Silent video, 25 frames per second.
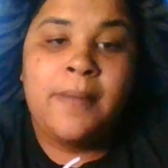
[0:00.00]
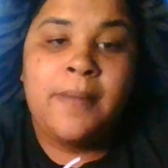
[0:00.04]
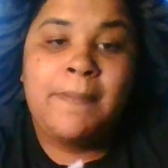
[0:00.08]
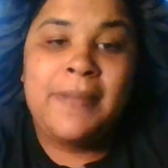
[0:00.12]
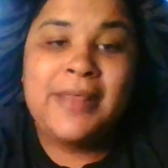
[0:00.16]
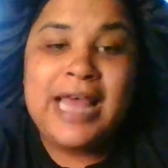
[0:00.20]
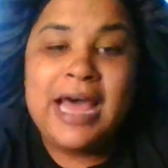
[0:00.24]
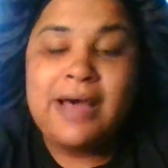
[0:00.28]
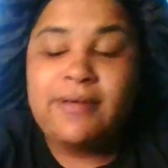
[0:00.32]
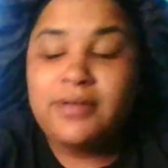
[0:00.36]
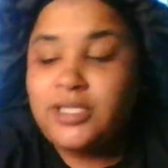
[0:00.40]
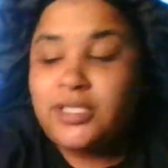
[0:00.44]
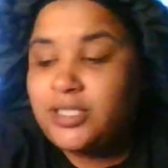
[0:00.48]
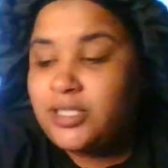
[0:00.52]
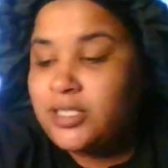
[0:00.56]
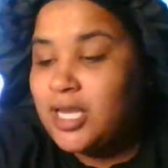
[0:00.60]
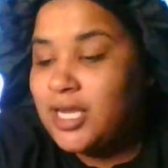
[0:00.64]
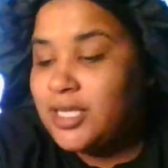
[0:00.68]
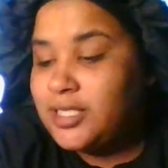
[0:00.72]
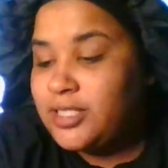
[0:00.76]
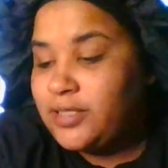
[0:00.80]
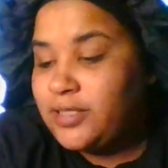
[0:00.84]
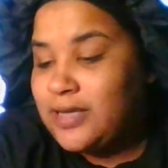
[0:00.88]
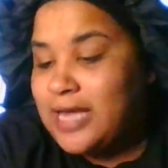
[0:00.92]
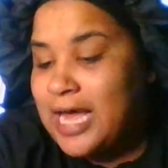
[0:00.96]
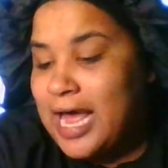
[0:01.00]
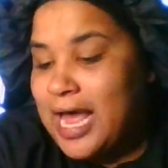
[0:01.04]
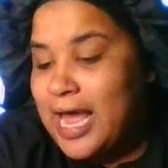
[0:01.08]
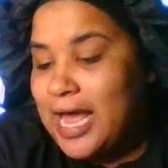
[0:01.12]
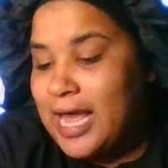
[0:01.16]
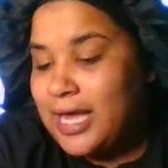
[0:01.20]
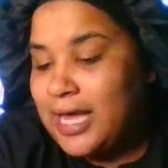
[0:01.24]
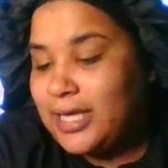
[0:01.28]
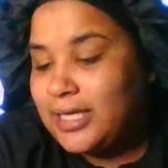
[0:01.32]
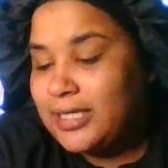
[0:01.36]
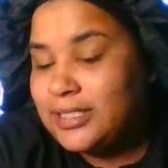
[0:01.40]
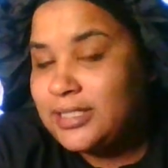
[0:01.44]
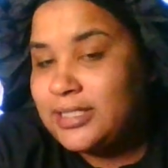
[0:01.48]
But that was the sauce, you
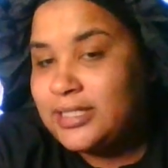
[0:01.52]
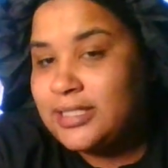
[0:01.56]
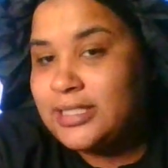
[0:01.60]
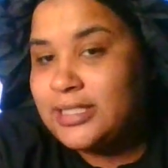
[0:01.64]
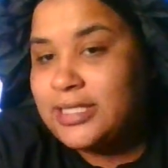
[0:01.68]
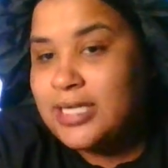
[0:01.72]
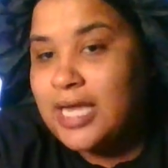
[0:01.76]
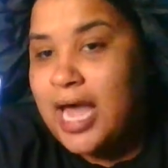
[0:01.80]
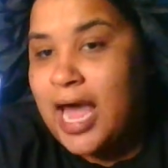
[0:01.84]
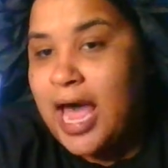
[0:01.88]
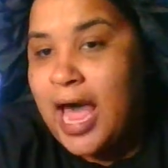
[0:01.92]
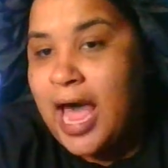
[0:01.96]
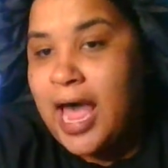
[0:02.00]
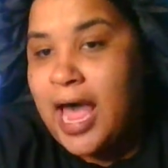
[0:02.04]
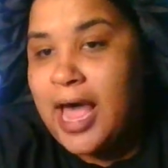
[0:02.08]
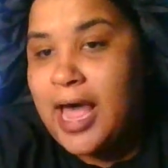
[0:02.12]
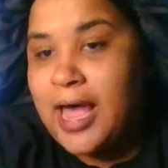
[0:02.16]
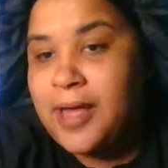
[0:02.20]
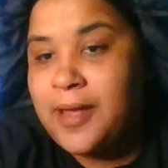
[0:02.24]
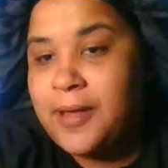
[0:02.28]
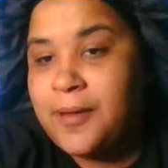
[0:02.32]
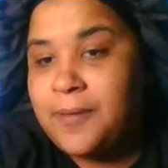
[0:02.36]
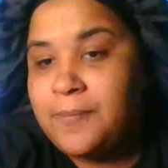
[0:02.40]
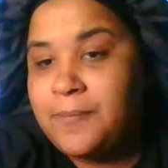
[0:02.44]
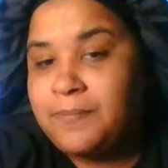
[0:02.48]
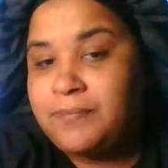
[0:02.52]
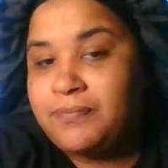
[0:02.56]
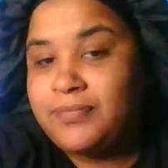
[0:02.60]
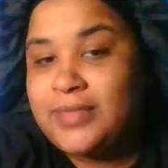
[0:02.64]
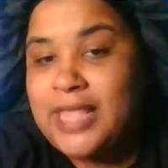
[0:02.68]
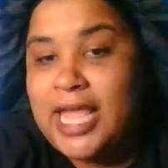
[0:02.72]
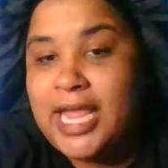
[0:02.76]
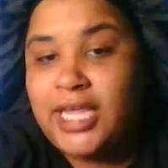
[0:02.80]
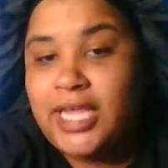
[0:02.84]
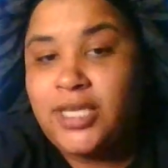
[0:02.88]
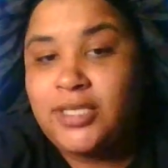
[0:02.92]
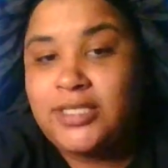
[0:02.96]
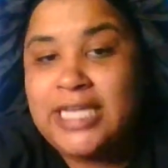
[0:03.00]
guys.
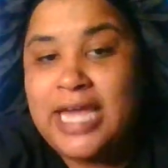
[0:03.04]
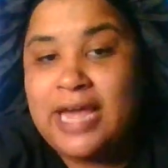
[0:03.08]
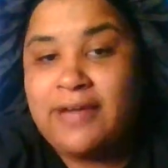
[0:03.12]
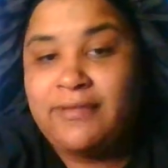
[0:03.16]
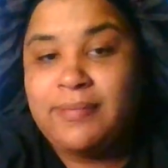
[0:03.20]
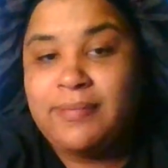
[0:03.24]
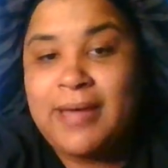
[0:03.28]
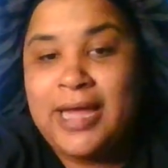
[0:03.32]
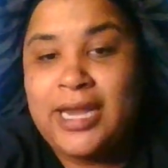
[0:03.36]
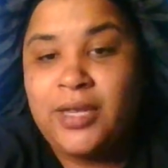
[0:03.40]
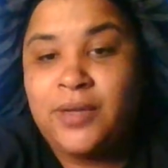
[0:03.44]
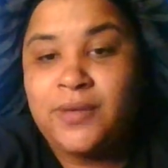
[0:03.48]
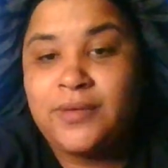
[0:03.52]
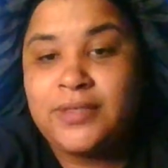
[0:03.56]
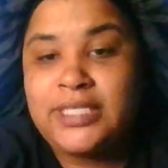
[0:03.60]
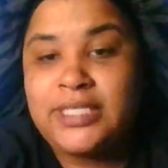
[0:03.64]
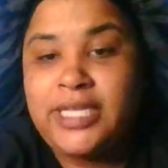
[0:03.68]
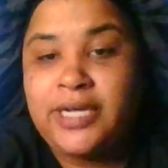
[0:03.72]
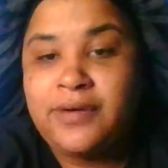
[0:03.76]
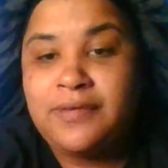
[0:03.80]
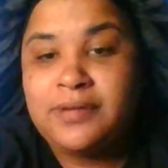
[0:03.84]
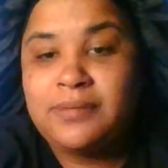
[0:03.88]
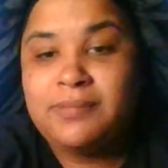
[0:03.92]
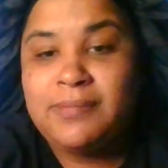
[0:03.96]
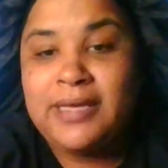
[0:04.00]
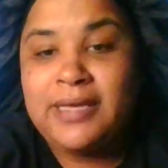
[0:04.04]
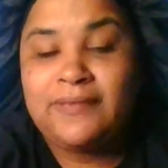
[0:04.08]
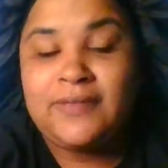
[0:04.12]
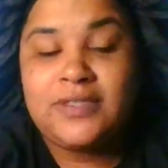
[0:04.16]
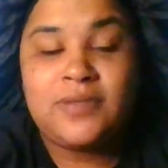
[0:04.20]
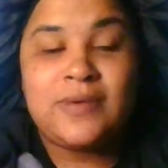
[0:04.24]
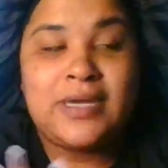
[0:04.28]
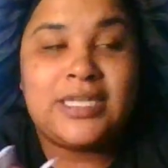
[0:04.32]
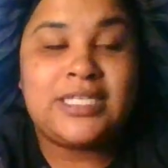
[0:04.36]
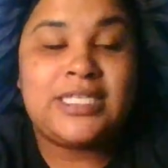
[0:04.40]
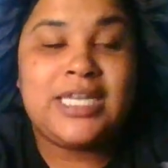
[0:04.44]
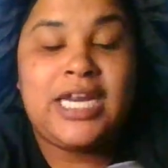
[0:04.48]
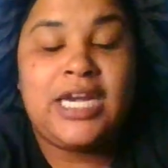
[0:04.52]
Thank you to everybody who was here with me. If
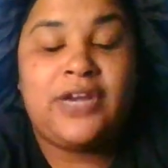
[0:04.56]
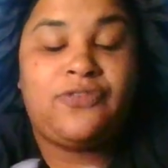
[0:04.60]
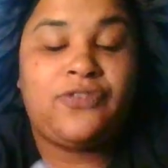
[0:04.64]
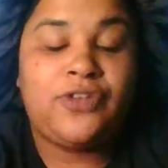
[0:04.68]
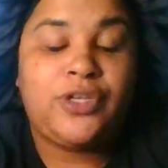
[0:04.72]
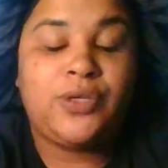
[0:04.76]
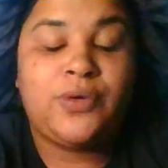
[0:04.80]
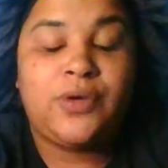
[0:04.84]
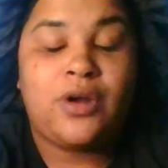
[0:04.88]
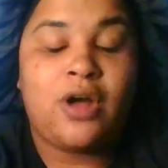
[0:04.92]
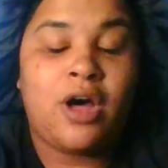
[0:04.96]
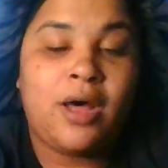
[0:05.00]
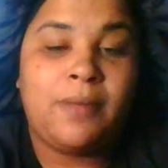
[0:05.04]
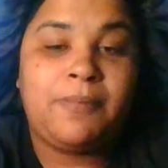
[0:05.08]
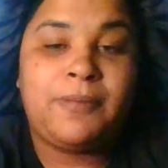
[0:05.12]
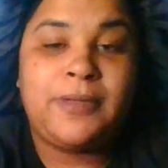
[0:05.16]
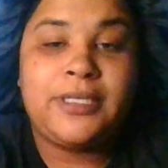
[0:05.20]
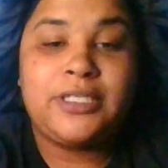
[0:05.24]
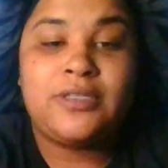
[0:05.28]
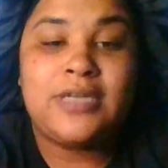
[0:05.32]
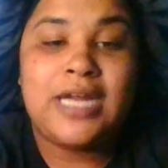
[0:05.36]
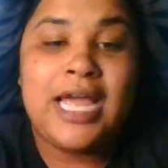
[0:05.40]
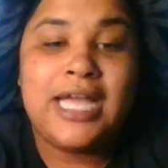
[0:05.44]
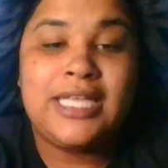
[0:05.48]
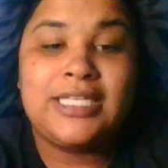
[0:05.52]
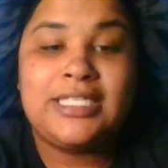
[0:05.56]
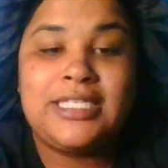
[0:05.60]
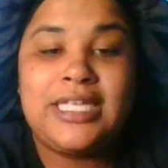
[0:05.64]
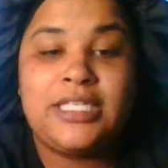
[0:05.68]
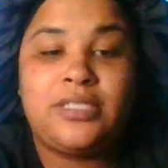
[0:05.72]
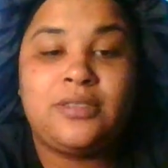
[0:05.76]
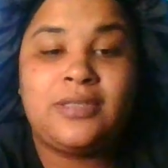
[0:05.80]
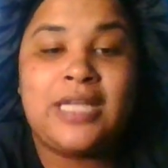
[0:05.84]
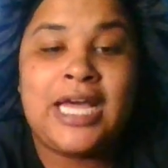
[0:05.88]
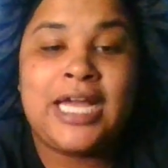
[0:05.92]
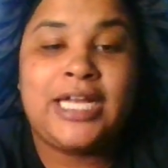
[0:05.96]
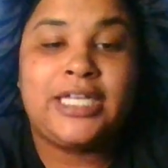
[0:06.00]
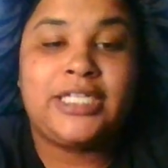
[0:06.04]
this resonated for you at all, please do not hesitate
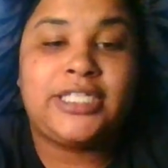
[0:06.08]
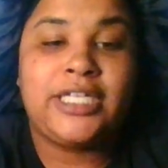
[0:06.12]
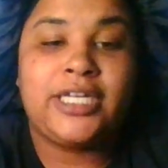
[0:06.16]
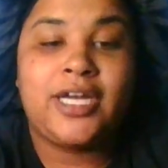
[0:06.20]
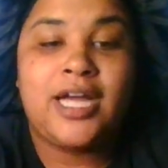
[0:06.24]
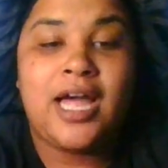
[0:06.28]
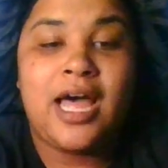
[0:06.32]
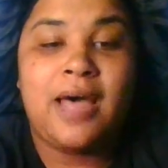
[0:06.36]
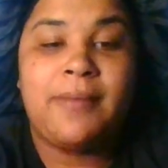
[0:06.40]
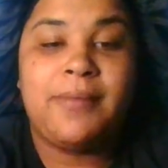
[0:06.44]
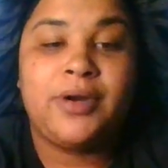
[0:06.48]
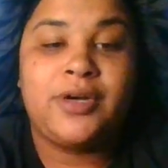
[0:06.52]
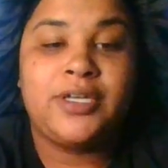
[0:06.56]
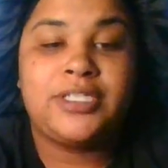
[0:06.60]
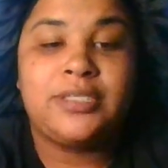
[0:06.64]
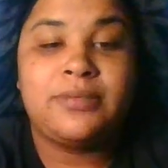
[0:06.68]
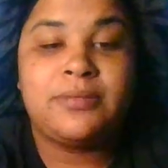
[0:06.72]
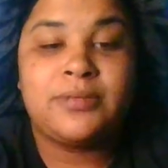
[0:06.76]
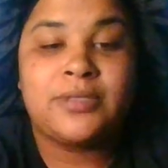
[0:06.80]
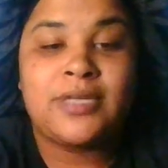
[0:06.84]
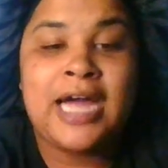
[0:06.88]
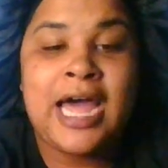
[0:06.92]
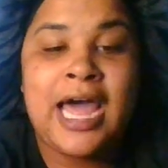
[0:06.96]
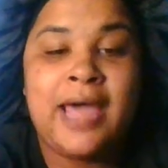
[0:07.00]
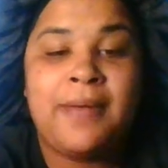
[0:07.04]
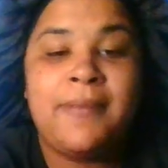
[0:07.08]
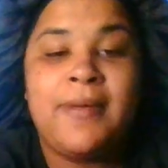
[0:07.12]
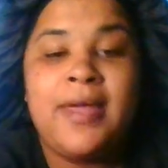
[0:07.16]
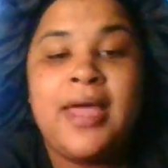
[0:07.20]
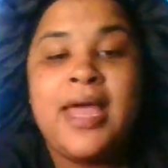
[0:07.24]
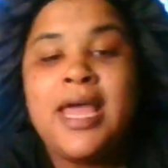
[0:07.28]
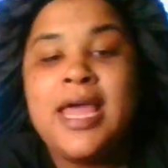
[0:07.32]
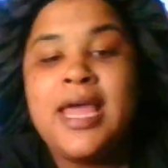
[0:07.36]
to like, share, comment, or subscribe.